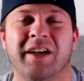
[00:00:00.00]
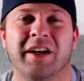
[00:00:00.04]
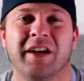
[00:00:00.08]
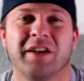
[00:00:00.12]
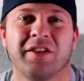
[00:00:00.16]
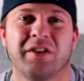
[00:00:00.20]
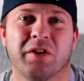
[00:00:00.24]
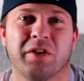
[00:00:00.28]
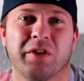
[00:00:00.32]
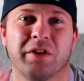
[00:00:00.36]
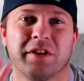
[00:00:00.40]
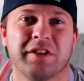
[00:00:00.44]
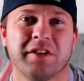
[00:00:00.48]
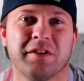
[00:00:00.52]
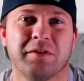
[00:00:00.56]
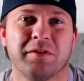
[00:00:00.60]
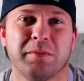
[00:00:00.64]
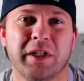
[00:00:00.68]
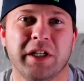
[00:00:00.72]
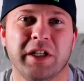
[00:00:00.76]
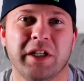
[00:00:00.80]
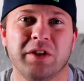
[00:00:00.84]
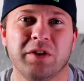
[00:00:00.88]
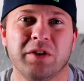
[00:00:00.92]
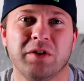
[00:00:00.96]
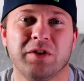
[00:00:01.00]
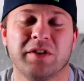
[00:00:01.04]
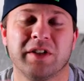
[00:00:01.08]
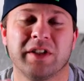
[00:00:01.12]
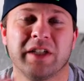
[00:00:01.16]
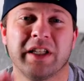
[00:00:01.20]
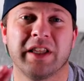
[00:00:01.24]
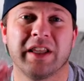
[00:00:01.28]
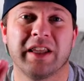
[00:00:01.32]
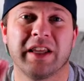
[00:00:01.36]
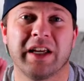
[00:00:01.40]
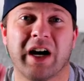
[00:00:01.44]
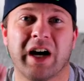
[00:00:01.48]
So this is me
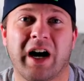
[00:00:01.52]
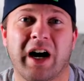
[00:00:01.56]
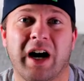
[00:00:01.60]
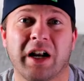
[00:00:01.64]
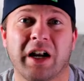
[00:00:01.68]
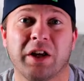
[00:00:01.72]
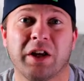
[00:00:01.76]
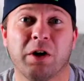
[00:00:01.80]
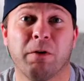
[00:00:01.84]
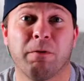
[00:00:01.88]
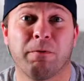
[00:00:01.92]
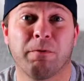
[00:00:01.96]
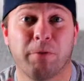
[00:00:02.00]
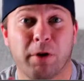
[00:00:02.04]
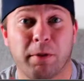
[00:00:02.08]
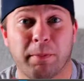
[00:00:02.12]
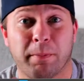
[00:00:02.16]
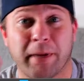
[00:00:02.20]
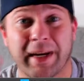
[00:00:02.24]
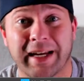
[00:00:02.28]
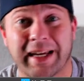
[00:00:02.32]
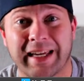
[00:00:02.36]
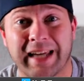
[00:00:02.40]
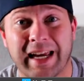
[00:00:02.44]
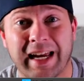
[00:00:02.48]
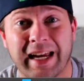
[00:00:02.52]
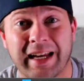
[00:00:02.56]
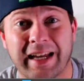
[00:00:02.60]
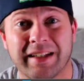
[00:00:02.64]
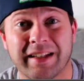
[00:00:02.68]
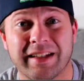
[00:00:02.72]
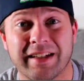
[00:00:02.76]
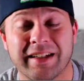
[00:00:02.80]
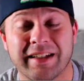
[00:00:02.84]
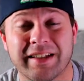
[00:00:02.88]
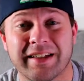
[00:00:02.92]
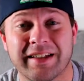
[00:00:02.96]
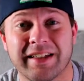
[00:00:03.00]
using the audio from my Canon
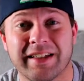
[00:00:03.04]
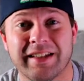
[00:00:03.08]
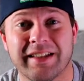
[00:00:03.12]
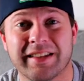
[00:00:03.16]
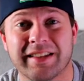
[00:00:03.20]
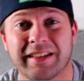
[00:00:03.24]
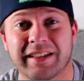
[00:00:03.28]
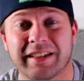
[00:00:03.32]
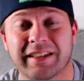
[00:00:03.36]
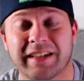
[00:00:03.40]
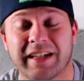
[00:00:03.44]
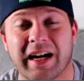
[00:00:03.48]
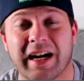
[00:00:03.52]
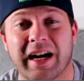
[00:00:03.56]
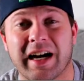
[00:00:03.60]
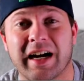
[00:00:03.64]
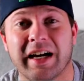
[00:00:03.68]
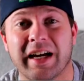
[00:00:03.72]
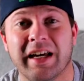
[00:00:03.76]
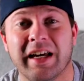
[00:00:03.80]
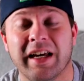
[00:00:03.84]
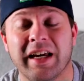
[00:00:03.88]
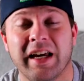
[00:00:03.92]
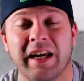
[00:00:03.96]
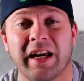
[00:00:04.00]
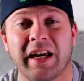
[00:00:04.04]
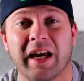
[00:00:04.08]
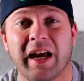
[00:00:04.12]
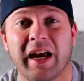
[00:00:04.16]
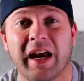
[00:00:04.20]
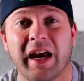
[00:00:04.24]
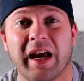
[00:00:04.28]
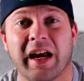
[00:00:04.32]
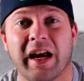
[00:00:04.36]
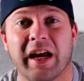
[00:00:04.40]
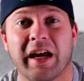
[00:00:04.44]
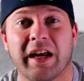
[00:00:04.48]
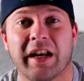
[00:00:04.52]
T6i,
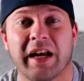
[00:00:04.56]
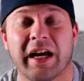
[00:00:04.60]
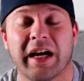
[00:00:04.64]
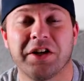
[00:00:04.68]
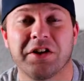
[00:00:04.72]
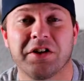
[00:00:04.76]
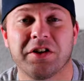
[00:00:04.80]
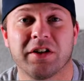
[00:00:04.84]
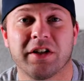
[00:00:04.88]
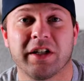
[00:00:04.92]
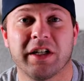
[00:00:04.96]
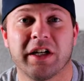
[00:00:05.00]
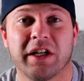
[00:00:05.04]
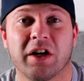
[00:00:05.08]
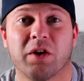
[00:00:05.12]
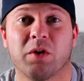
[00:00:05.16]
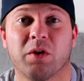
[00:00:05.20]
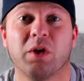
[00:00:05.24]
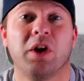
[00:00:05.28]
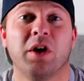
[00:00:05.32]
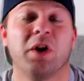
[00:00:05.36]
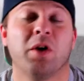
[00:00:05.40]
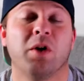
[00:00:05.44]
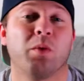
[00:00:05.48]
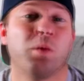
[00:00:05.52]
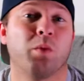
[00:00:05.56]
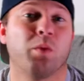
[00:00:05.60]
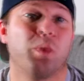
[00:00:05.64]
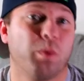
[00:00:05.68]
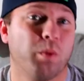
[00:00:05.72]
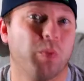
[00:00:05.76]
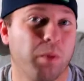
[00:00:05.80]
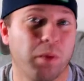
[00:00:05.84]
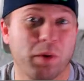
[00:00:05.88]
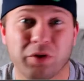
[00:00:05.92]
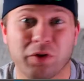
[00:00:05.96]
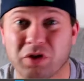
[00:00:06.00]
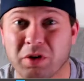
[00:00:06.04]
and as you can hear,
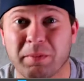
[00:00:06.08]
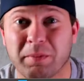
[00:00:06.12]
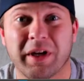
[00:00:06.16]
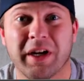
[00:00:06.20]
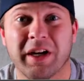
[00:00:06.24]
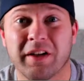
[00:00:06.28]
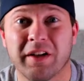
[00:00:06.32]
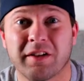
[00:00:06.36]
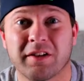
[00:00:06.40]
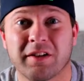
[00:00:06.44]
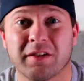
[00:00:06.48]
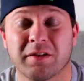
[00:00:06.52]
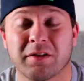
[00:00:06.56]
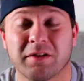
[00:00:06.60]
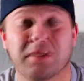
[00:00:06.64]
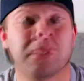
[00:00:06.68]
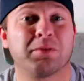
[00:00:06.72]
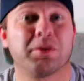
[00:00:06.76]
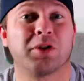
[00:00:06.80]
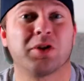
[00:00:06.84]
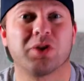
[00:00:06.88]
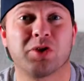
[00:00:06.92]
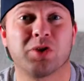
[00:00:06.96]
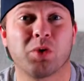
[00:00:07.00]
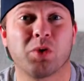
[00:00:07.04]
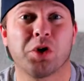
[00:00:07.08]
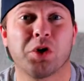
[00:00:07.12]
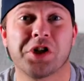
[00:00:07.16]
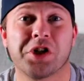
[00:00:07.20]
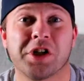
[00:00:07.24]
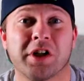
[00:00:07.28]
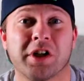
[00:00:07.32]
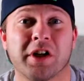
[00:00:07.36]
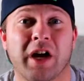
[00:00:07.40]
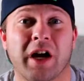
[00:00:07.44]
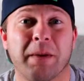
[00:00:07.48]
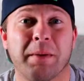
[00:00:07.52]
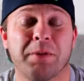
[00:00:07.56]
some hiss, some distortion,
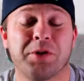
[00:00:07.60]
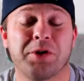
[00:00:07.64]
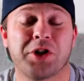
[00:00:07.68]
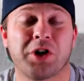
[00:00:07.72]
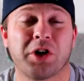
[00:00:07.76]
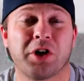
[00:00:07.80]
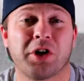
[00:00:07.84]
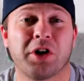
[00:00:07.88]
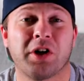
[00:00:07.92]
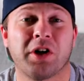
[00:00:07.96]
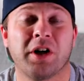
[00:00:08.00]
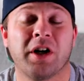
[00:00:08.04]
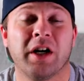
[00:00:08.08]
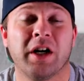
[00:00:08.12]
I'm sure.